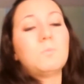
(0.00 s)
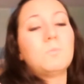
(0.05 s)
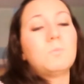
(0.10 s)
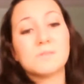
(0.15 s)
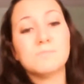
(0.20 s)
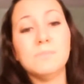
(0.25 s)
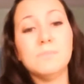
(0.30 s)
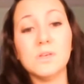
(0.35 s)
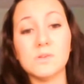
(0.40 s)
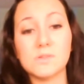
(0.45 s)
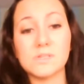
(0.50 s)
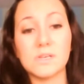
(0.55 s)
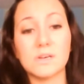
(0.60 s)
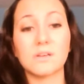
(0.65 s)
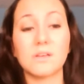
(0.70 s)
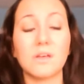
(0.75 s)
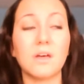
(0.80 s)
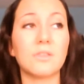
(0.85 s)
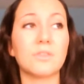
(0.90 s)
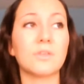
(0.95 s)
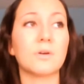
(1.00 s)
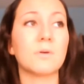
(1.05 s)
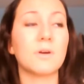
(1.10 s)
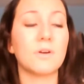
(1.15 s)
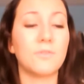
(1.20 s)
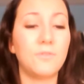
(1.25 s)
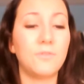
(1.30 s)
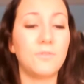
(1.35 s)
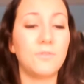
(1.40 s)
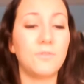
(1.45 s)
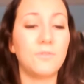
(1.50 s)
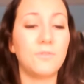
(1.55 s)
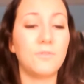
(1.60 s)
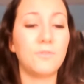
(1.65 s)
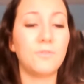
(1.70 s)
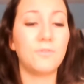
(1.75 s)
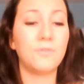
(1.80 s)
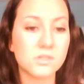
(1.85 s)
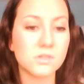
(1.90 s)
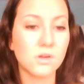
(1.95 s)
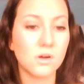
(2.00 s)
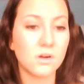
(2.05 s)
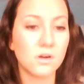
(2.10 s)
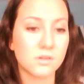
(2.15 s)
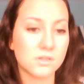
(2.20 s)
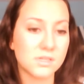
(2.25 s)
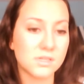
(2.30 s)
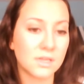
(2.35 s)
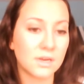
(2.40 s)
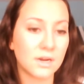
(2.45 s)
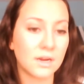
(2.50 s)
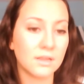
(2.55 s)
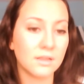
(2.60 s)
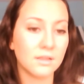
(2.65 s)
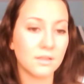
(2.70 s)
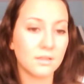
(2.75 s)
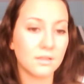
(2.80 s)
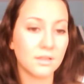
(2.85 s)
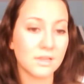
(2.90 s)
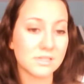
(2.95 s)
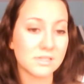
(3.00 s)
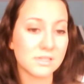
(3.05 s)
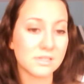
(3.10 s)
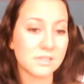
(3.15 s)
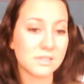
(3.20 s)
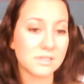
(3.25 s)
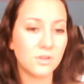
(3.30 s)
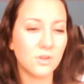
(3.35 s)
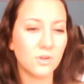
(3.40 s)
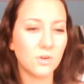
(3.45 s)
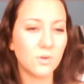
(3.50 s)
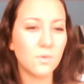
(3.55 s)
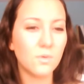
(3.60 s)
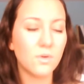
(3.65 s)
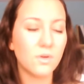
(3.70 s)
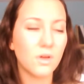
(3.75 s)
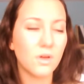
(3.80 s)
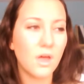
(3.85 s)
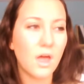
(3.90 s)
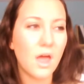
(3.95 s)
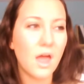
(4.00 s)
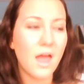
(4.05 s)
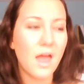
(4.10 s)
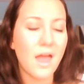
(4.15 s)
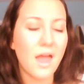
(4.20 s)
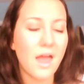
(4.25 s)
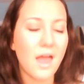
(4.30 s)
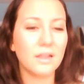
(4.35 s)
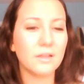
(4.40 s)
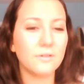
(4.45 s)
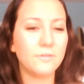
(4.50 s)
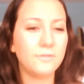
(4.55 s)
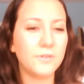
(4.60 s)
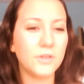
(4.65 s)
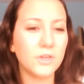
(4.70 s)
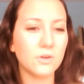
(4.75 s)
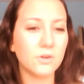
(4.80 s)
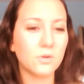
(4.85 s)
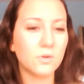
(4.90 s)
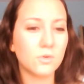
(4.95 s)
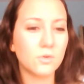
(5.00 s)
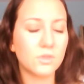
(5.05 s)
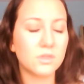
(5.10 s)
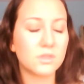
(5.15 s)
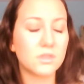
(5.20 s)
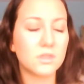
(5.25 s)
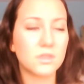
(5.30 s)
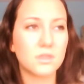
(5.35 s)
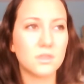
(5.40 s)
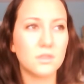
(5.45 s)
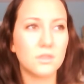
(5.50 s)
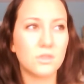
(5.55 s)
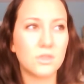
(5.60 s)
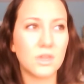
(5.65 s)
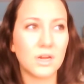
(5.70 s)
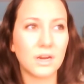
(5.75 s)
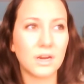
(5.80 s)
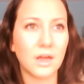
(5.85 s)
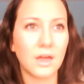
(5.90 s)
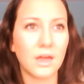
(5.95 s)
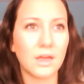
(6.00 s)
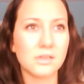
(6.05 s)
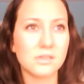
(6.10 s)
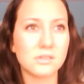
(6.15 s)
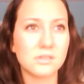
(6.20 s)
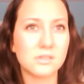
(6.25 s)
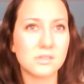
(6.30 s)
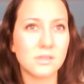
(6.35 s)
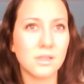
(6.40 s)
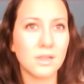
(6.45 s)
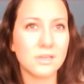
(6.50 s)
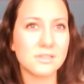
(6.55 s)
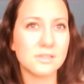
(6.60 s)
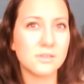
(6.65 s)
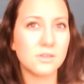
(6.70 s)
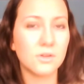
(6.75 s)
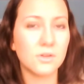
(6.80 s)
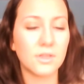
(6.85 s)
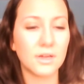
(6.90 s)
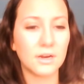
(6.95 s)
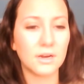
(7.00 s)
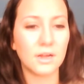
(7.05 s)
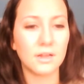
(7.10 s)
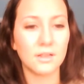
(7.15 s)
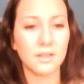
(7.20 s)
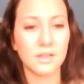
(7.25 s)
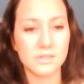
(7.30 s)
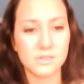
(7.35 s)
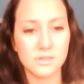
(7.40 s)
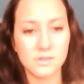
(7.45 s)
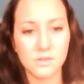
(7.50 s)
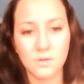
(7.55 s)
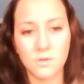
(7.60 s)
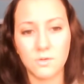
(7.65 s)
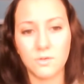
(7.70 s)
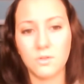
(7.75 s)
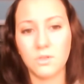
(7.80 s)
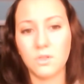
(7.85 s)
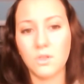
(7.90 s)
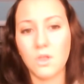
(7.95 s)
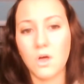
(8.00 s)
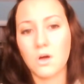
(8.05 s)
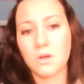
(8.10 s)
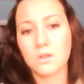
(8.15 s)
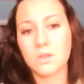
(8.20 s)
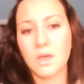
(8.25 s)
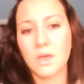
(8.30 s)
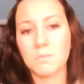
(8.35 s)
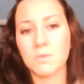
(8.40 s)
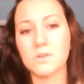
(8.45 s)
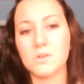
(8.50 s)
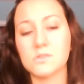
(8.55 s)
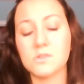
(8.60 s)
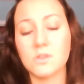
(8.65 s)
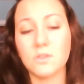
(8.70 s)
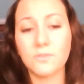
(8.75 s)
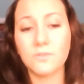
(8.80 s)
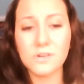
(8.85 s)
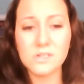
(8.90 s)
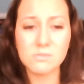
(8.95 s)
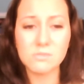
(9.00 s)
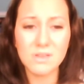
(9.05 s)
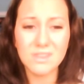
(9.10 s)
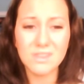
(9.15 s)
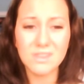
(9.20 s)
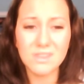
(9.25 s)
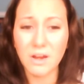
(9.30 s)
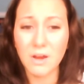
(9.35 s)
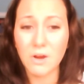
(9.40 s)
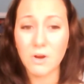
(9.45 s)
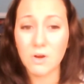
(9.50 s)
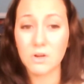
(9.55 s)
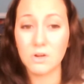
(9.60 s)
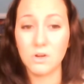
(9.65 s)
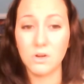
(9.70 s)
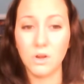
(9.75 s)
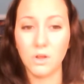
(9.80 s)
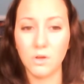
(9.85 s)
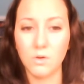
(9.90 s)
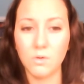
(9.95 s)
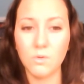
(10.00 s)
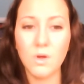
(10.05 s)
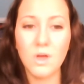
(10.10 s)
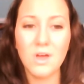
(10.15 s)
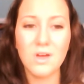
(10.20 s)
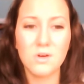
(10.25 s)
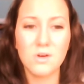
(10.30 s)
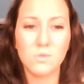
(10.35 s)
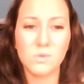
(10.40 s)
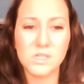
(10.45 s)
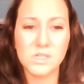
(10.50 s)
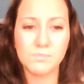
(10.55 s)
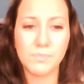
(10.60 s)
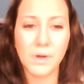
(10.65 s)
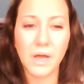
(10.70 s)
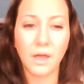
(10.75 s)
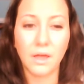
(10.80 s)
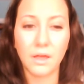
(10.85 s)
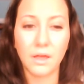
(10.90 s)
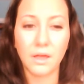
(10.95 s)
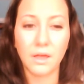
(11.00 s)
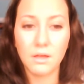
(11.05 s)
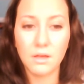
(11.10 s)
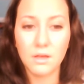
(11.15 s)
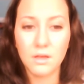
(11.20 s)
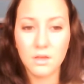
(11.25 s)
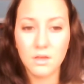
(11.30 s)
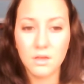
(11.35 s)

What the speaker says: was music. There were a few new songs that I listened to, and a few that I listened to that I had listened to a long time ago. So the first one that I heard new was by,